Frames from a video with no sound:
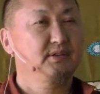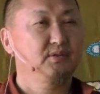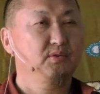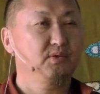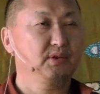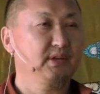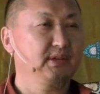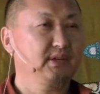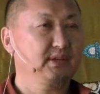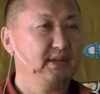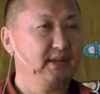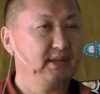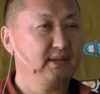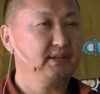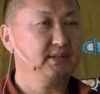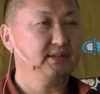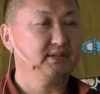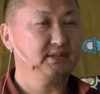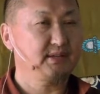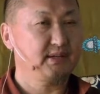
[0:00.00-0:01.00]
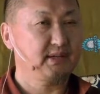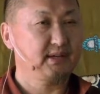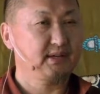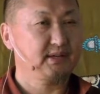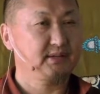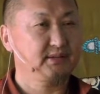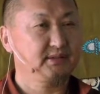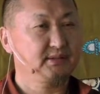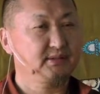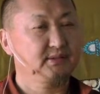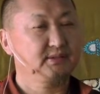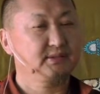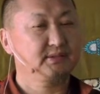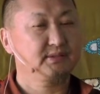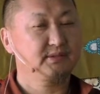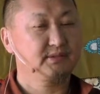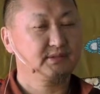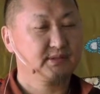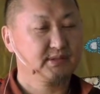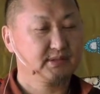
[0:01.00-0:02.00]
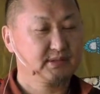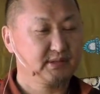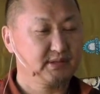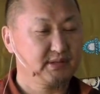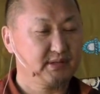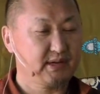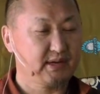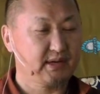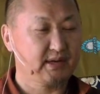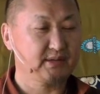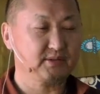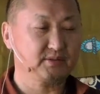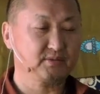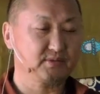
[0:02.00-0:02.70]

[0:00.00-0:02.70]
okay, then it's like I can